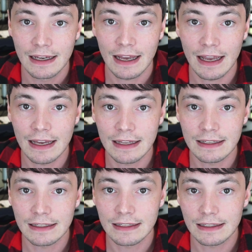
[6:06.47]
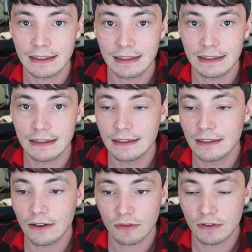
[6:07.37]
And
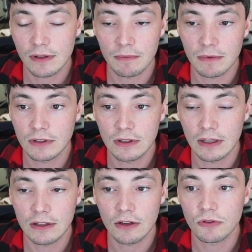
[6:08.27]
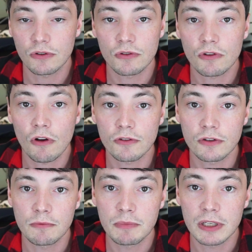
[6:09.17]
you know, some th those, those calls
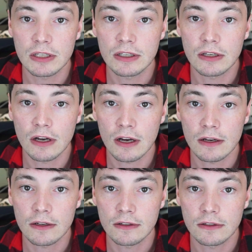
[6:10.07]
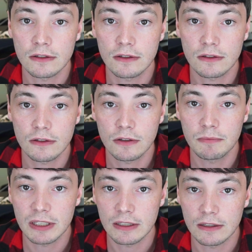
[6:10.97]
could be uh,
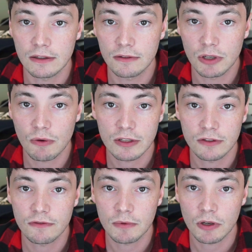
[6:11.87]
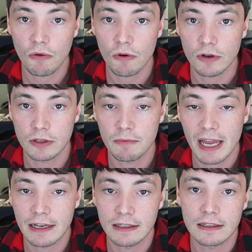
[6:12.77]
could be requested from the court,
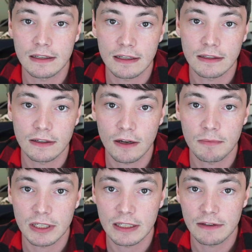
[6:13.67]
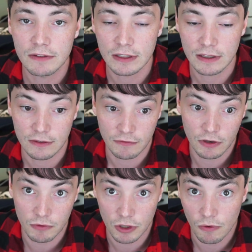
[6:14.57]
demanded that the company gives it, because if
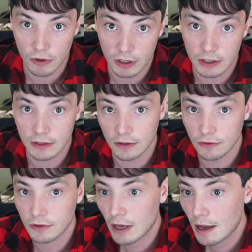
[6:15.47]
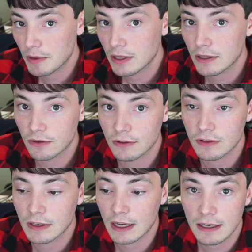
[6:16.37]
they're recording it, then there's a copy, and you can
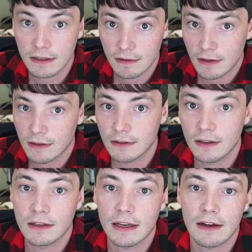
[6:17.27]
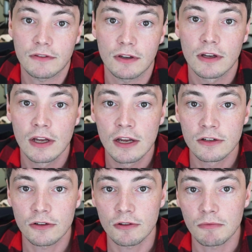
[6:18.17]
say I consent, and then they have to
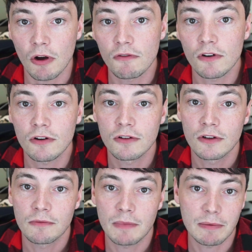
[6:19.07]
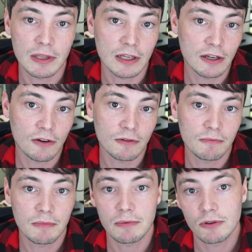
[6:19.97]
turn them over. Maybe they don't.
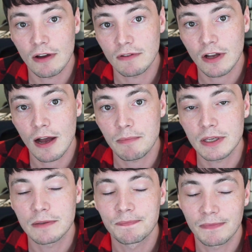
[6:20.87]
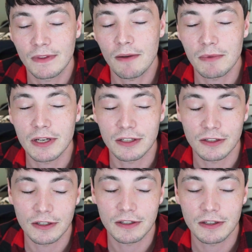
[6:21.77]
Maybe you have a copy. Now I'm getting
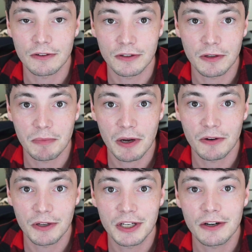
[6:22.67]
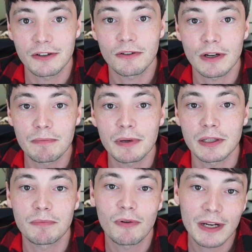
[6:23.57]
into like seriously paranoid territory, but
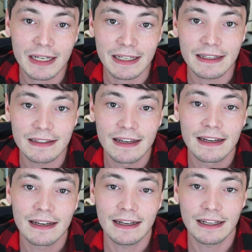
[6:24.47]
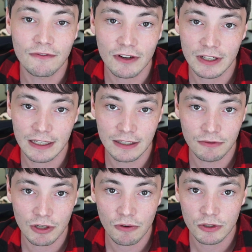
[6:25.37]
the point is, it's very easy to
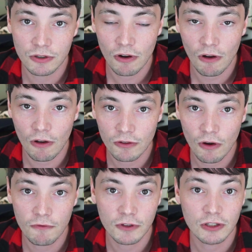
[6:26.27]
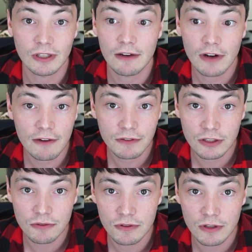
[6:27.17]
record your calls. Hopefully, you'll never have to
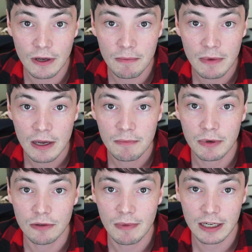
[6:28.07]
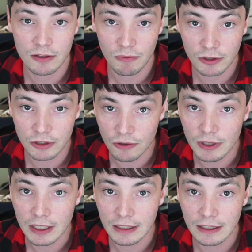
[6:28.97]
use them, but you might as well do
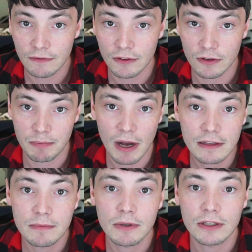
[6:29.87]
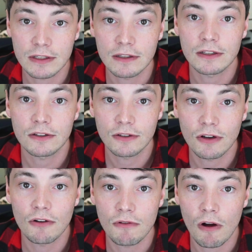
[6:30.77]
it if there's a possibility something could
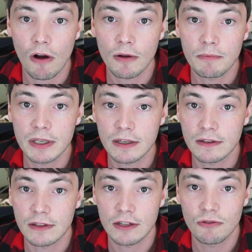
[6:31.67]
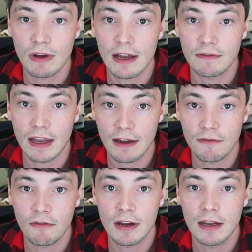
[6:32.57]
go wrong, because then you have
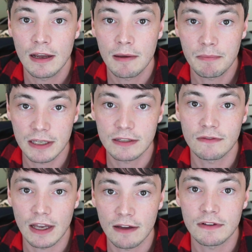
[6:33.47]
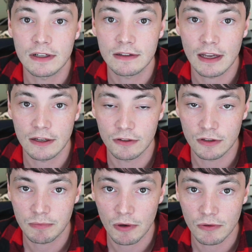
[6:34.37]
every piece of evidence at your
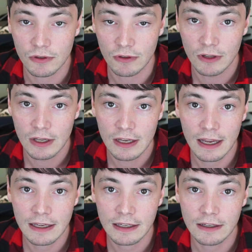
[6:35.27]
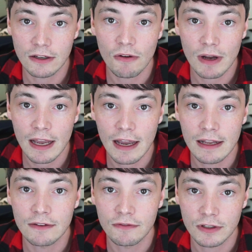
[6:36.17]
disposal and can go
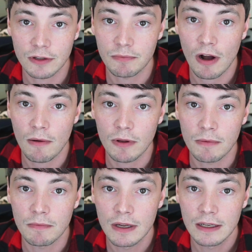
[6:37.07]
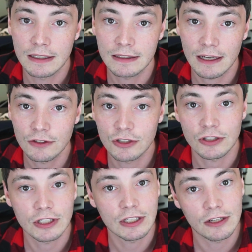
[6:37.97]
ahead and fix the problem
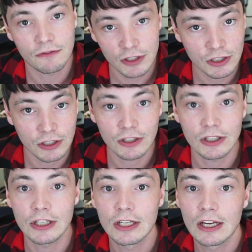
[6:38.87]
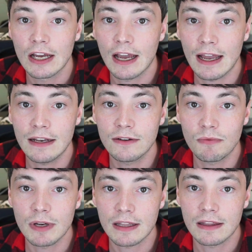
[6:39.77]
intelligently and efficiently and
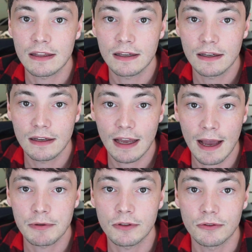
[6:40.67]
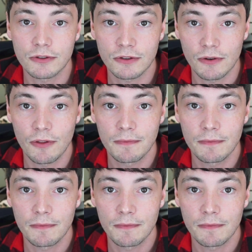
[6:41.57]
with absolute truth.